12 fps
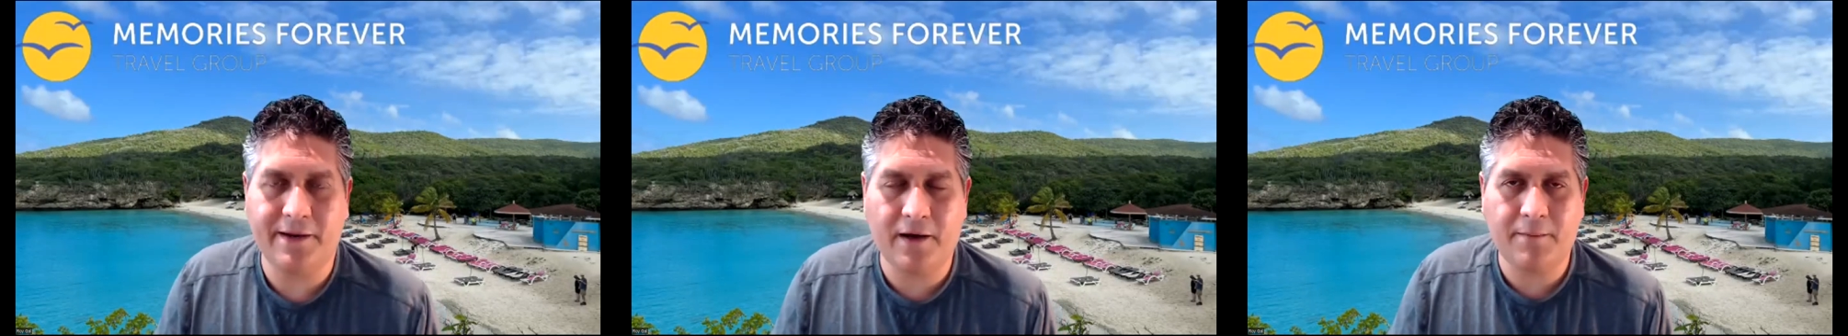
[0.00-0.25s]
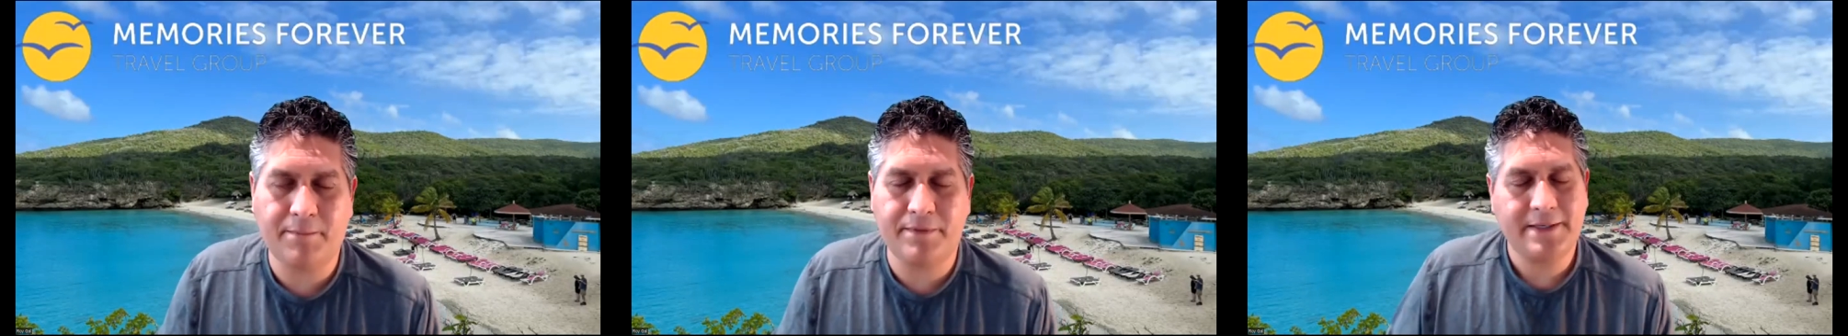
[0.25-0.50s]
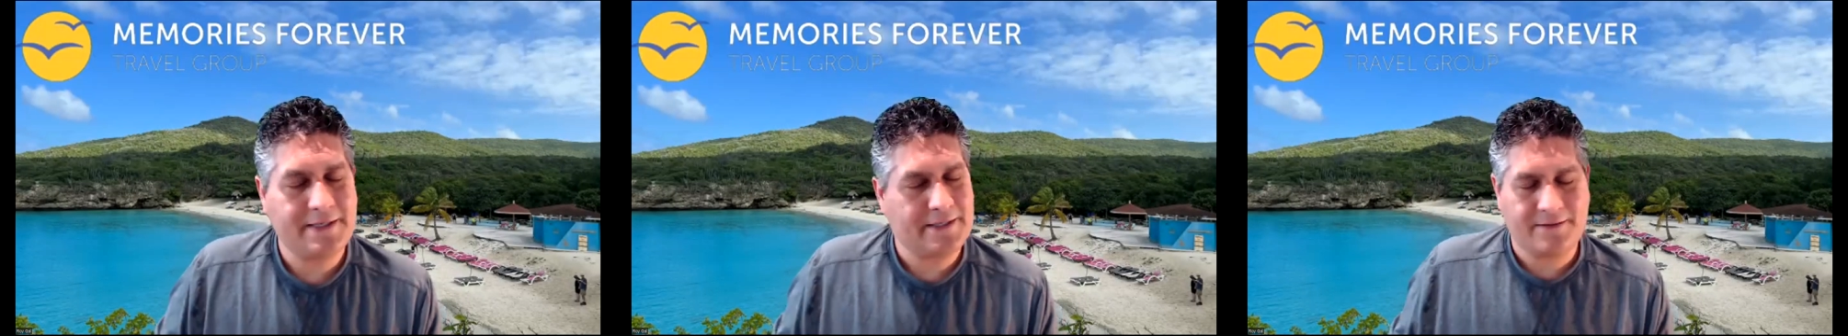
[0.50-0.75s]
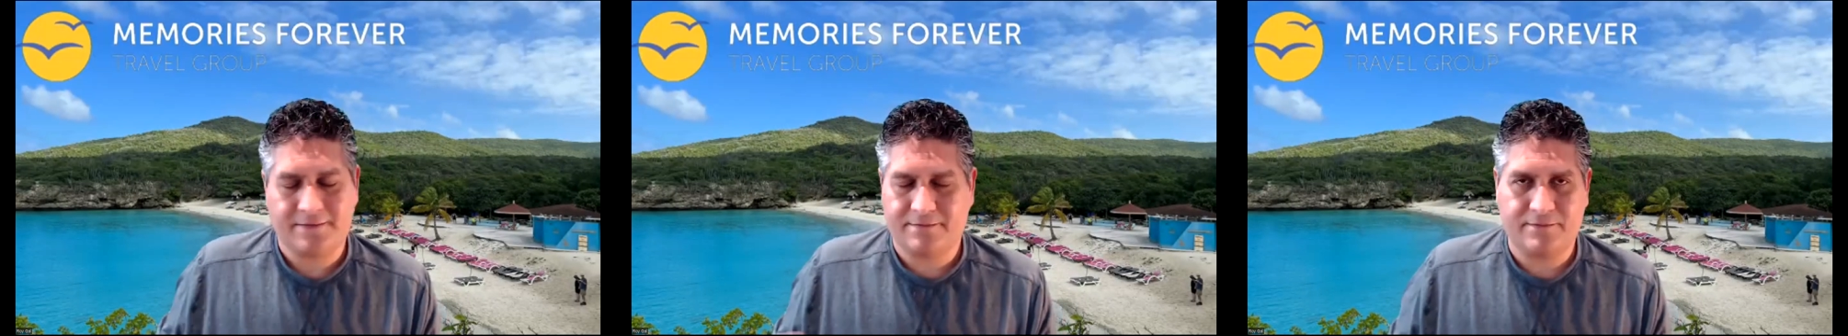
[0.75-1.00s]
up,
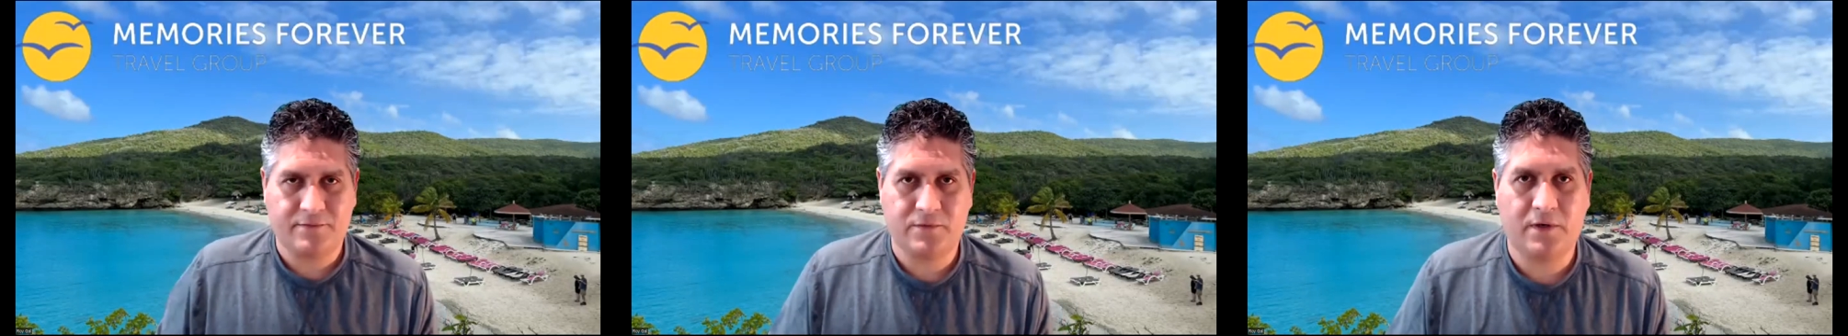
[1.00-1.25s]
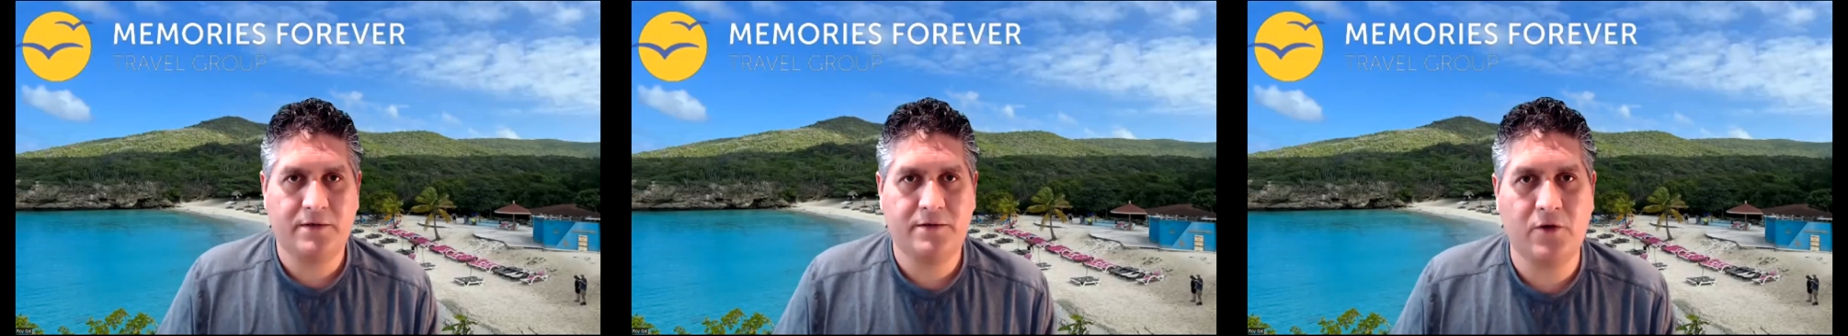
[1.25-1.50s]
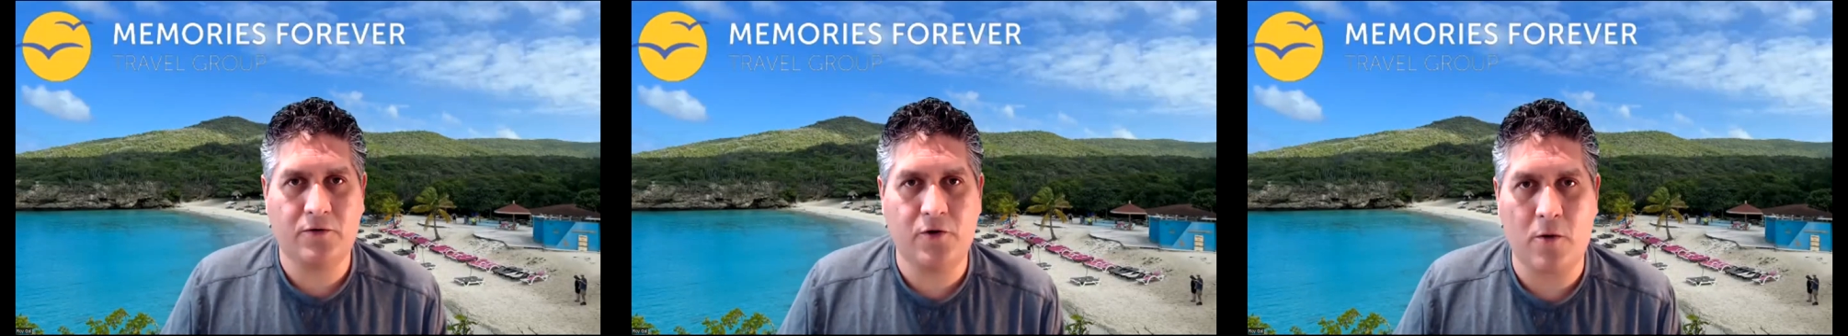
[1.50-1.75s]
no